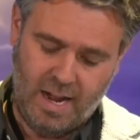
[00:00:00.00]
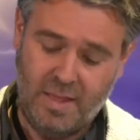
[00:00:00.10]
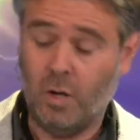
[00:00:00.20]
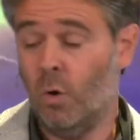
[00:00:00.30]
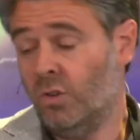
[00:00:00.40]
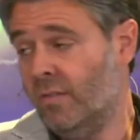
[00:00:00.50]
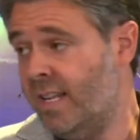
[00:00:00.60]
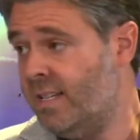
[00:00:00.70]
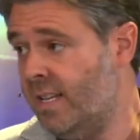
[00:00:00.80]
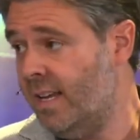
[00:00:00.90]
in the course of
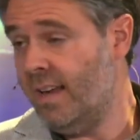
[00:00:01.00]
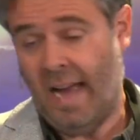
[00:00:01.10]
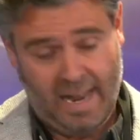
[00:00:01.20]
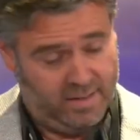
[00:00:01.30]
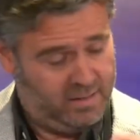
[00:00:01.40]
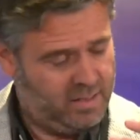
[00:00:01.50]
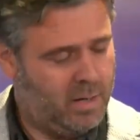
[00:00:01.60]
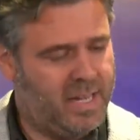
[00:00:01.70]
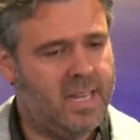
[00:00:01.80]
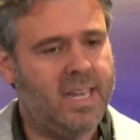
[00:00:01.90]
this year and
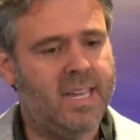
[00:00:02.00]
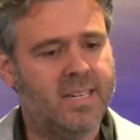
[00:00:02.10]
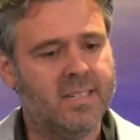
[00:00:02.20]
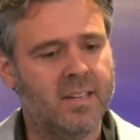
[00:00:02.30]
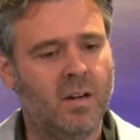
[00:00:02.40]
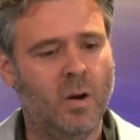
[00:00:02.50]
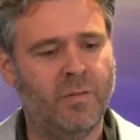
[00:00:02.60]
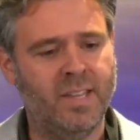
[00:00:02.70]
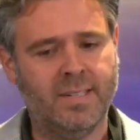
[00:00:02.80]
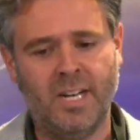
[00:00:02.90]
coming years
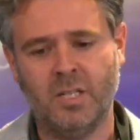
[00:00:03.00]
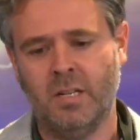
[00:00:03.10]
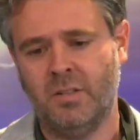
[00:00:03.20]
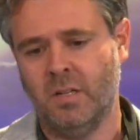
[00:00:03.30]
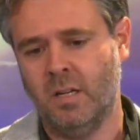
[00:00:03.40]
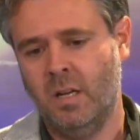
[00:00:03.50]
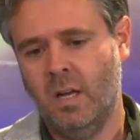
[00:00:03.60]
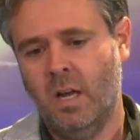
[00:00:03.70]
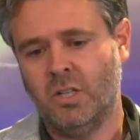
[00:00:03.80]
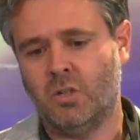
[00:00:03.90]
over this legislature
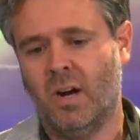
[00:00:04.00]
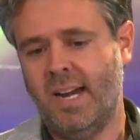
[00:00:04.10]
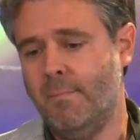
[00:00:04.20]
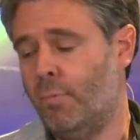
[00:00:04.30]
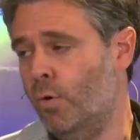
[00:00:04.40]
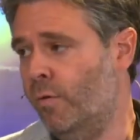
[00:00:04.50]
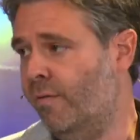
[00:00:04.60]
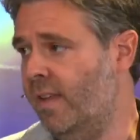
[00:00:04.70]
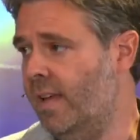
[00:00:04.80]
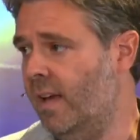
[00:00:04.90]
to try and
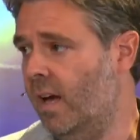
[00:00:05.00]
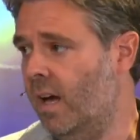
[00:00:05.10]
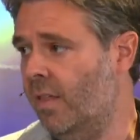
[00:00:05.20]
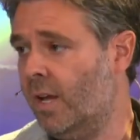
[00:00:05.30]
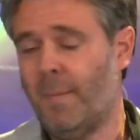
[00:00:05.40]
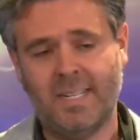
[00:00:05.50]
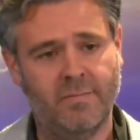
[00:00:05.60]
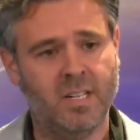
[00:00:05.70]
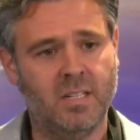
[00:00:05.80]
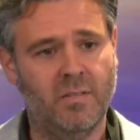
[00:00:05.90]
improve the
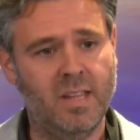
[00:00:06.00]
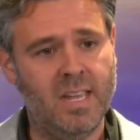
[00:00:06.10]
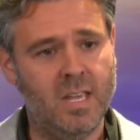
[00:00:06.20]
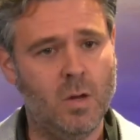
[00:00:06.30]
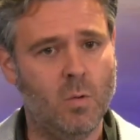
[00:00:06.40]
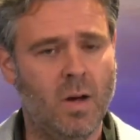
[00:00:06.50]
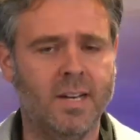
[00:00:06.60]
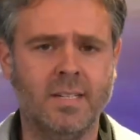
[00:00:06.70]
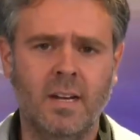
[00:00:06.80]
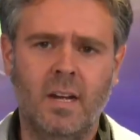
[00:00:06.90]
competitiveness of the EU.
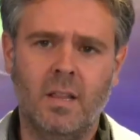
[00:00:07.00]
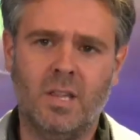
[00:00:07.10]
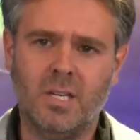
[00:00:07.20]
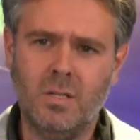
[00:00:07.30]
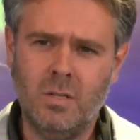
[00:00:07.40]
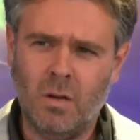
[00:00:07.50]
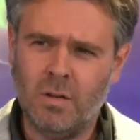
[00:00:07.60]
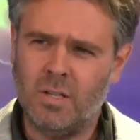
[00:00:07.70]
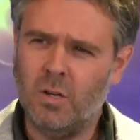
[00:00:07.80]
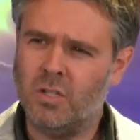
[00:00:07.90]
And there's
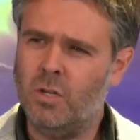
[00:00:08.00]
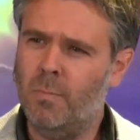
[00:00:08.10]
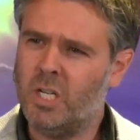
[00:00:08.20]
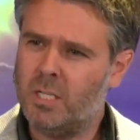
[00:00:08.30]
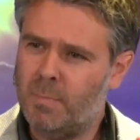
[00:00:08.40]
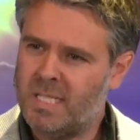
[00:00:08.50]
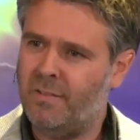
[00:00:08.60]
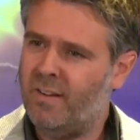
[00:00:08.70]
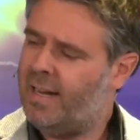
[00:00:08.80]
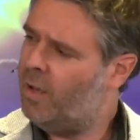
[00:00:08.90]
not too much
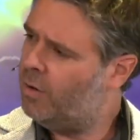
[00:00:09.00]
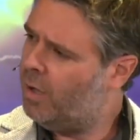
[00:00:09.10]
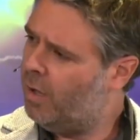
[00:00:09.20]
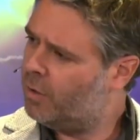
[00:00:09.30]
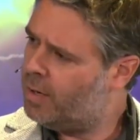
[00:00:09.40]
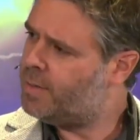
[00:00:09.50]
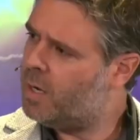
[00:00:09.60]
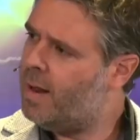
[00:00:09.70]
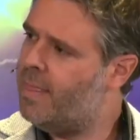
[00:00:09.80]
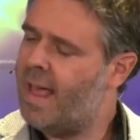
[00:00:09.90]
specifically on
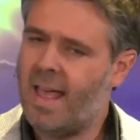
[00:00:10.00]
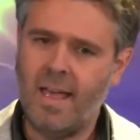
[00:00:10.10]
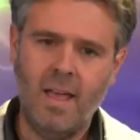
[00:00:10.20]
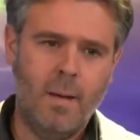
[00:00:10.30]
crypto in there,